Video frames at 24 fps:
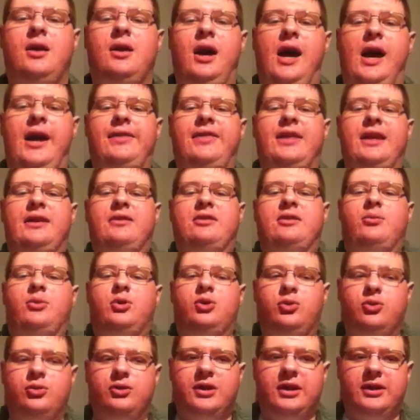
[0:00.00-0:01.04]
I think someone
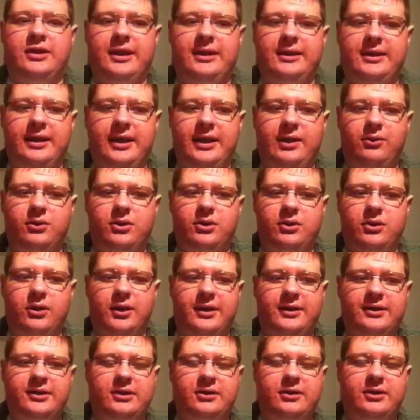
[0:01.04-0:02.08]
who's going to take the language
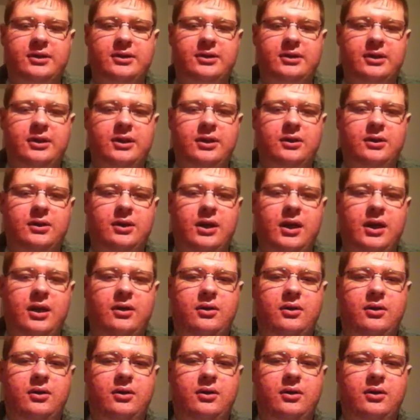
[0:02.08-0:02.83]
learning seriously,